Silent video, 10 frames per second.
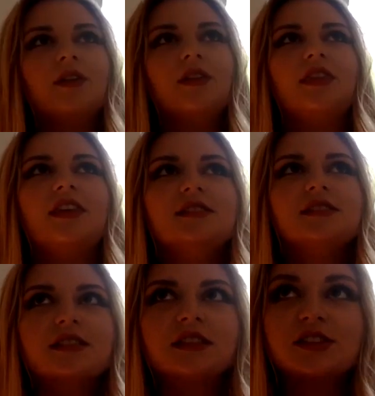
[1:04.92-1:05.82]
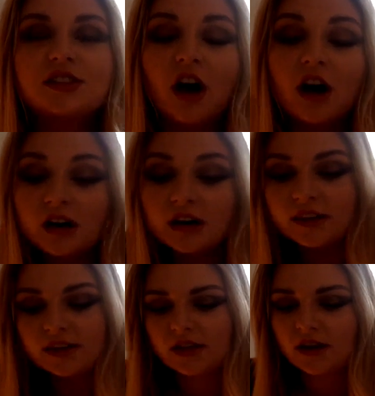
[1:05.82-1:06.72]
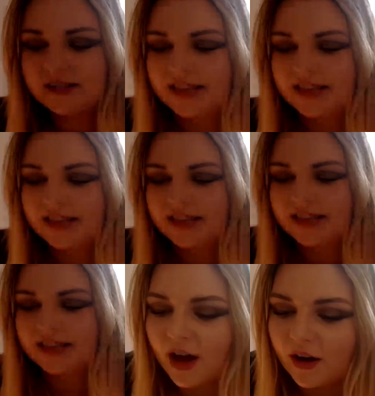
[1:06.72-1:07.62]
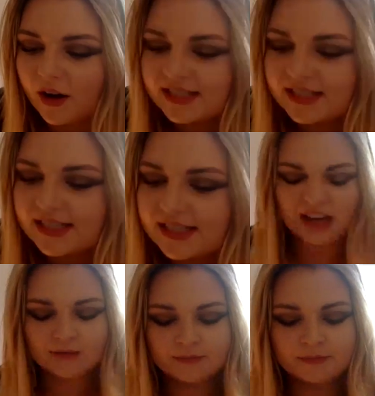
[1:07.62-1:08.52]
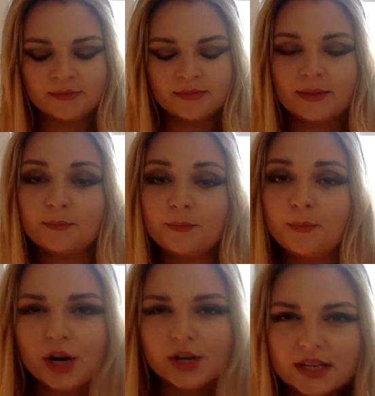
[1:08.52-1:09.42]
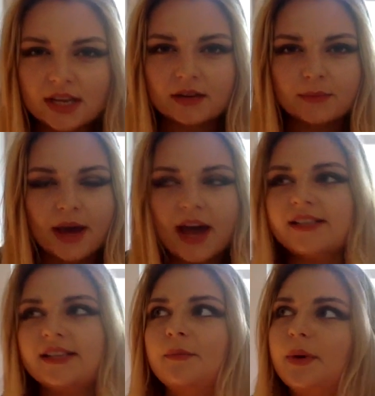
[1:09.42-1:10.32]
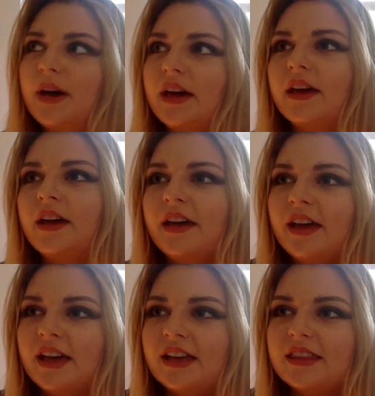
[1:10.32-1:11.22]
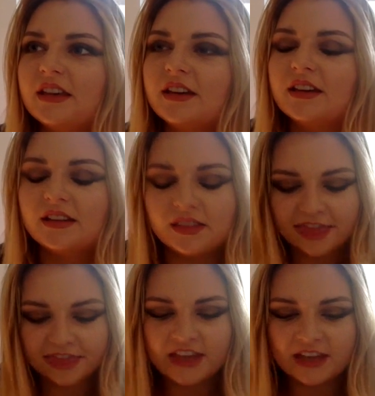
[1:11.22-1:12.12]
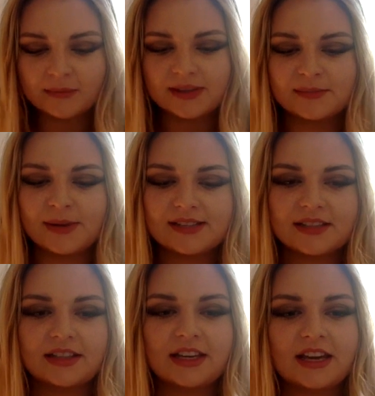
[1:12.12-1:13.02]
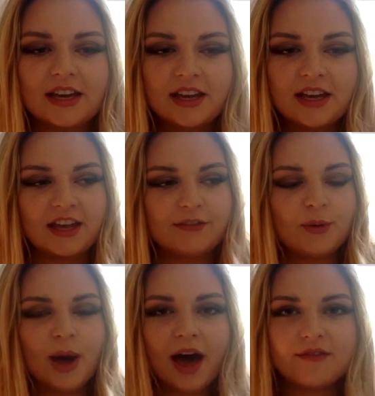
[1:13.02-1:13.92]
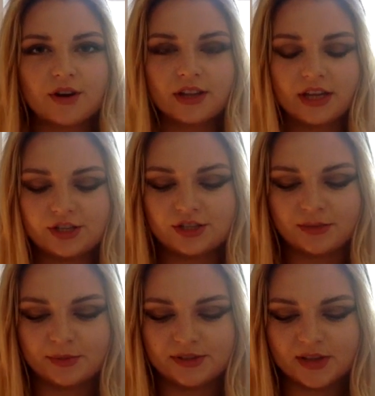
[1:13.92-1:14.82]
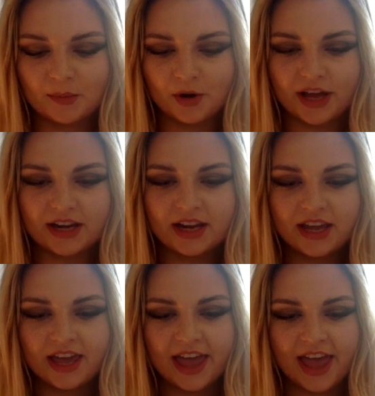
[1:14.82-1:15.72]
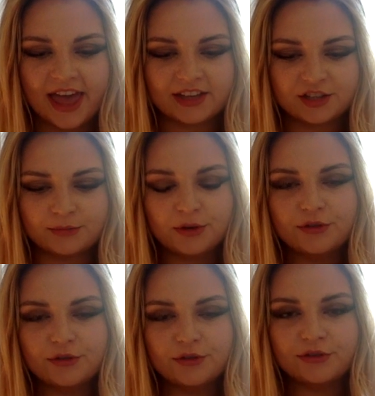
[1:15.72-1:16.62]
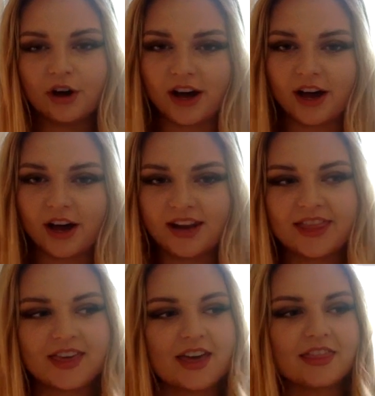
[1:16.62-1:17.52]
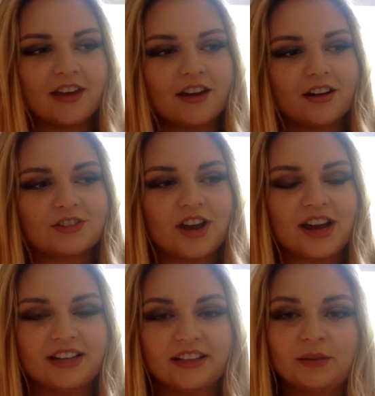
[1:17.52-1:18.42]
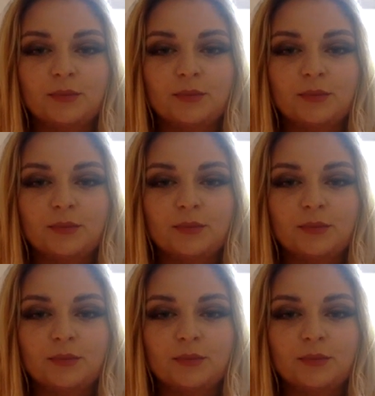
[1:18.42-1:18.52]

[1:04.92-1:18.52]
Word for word: this the song the song is actually about it doesn't have like a person behind it, but it, the the theme is basically if you have a relationship with someone and you move on, and then they're trying to like